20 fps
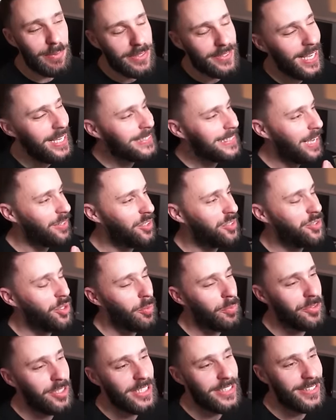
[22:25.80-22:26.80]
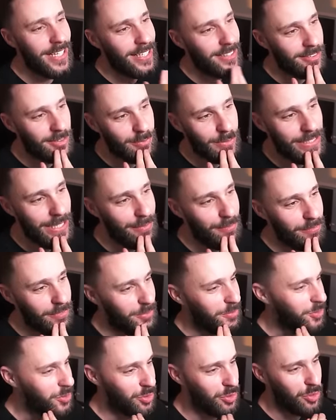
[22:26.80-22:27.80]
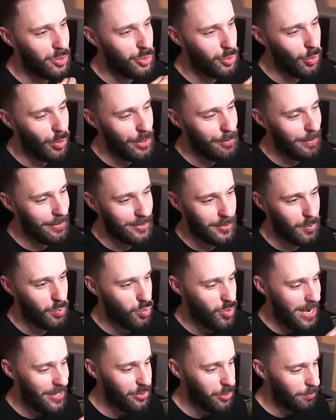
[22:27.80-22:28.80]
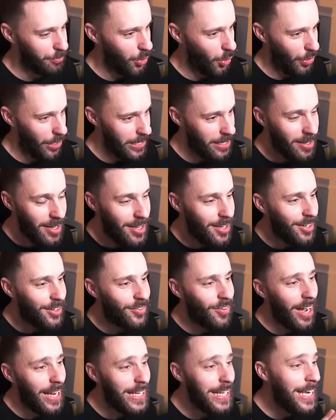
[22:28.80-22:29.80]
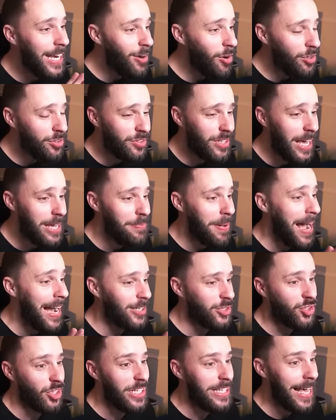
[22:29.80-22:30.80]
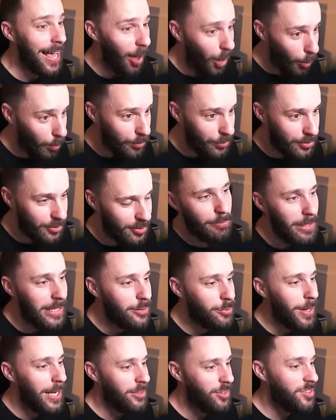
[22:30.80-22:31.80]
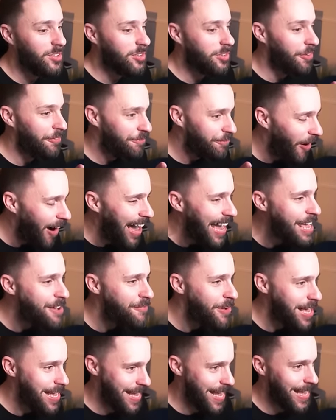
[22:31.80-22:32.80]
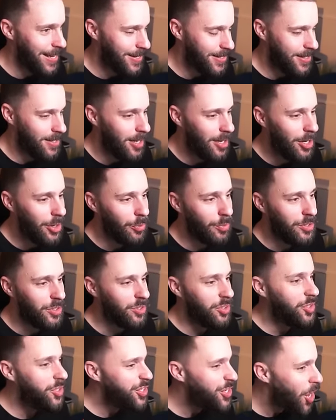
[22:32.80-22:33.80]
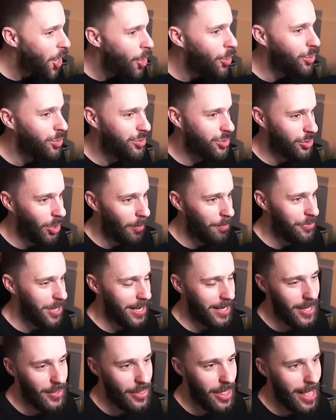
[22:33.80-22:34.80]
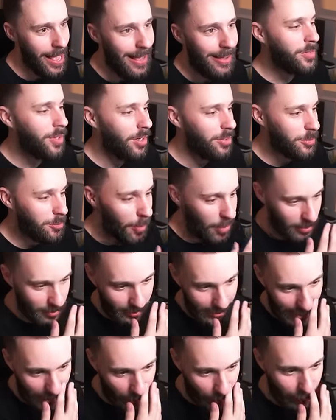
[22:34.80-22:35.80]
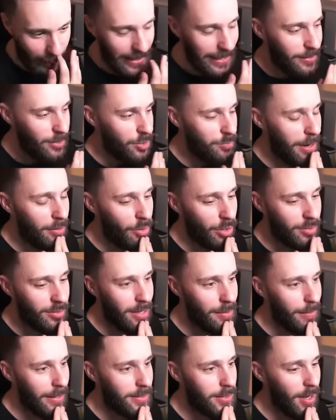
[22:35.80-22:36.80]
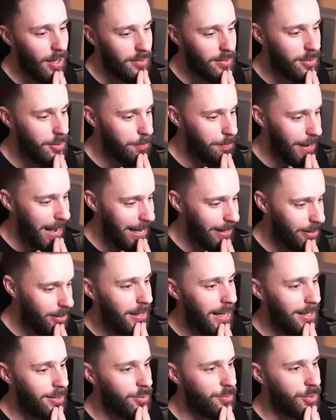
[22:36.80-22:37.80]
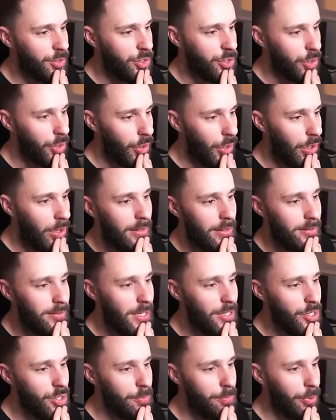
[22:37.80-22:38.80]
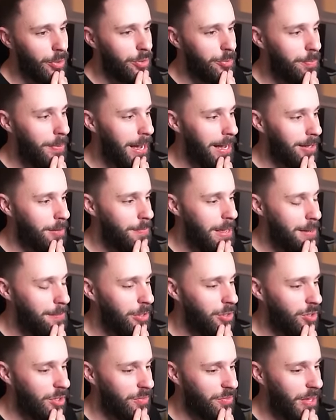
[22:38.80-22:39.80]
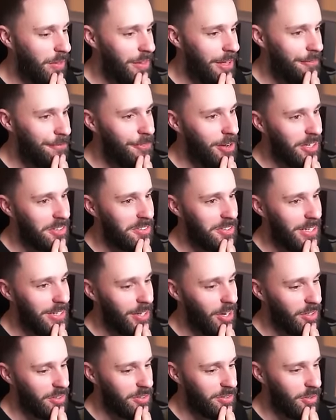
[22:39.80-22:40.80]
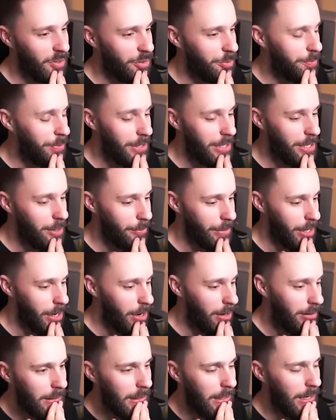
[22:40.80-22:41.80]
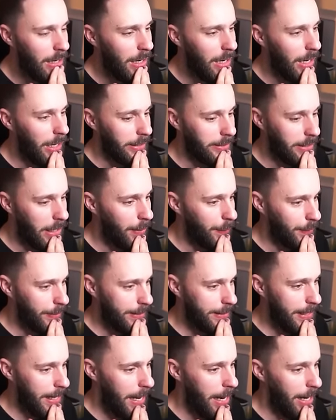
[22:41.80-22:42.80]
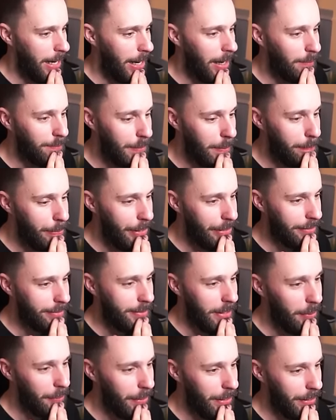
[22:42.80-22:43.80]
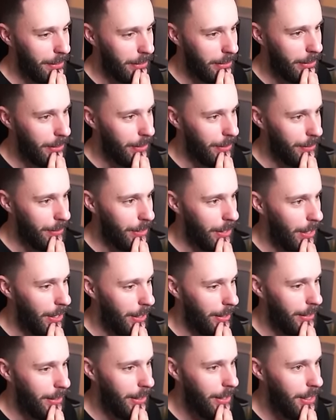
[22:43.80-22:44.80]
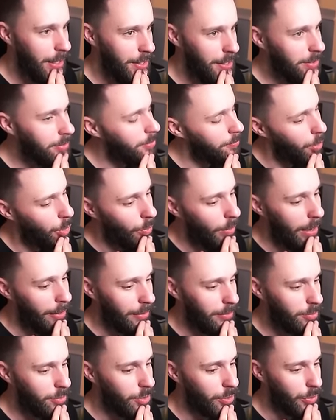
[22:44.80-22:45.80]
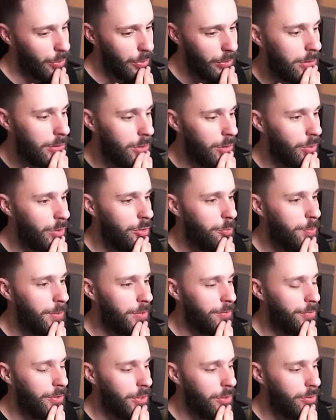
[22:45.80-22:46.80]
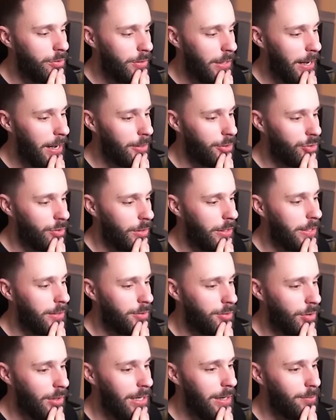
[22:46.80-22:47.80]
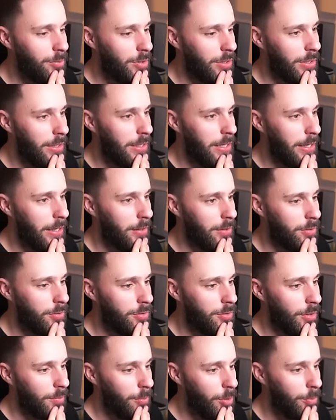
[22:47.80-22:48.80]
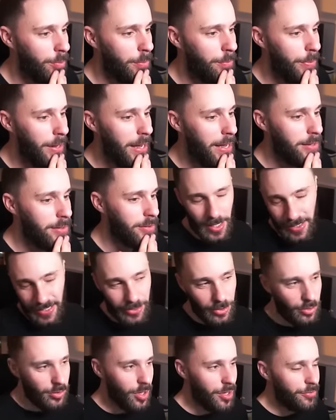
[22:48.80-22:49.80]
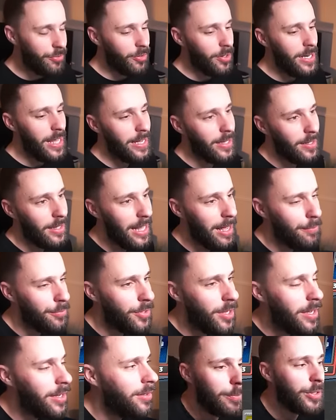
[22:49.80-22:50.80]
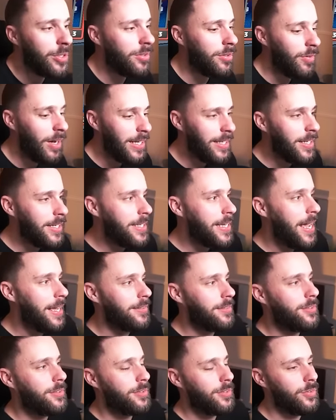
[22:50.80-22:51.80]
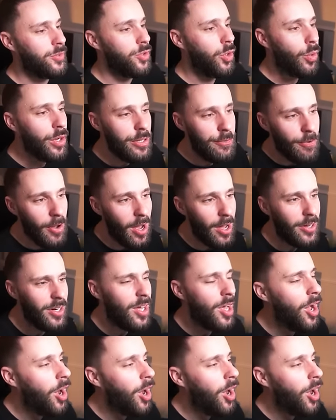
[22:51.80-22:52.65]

we take down the top tier decks and we get them just destroyed by some random Donny. Right, the Hero's Cape actually helps. Means we actually survive a hit which is huge top deck in there. Dance pass down. I need to use my rod to get my tusks back. That's for sure. Let's get you boys back. Maybe should have done that first and then Artazon, but here we are. I don't care. I'm a bit tilted. I can't lie. Uh, there's the more wow. That's cool. Could always be of use, actually. So I am just going to get it somewhat prepared and then just go for a land collapse here because if I could get Noivern